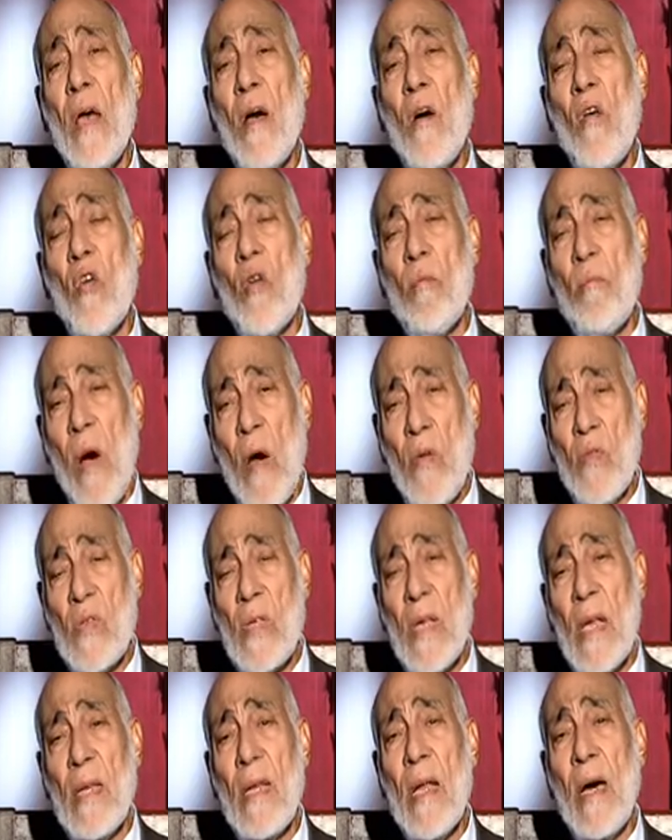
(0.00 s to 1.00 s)
on Mount
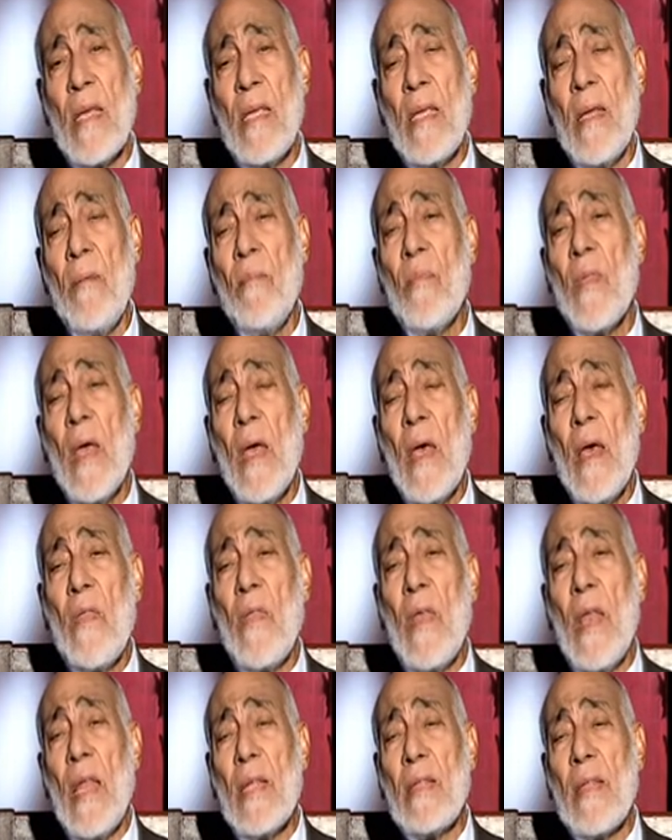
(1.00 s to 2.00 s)
Sinai
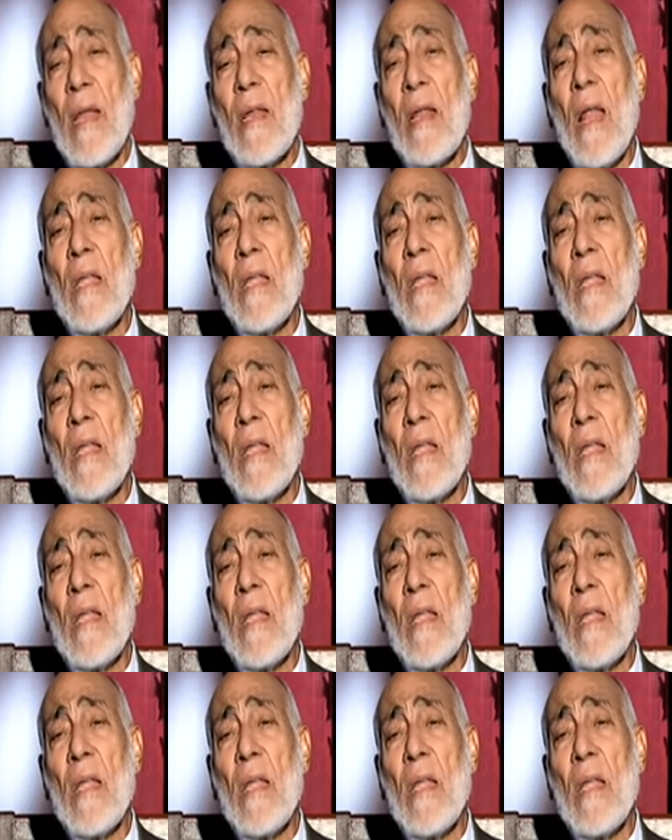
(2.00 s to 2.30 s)
the letter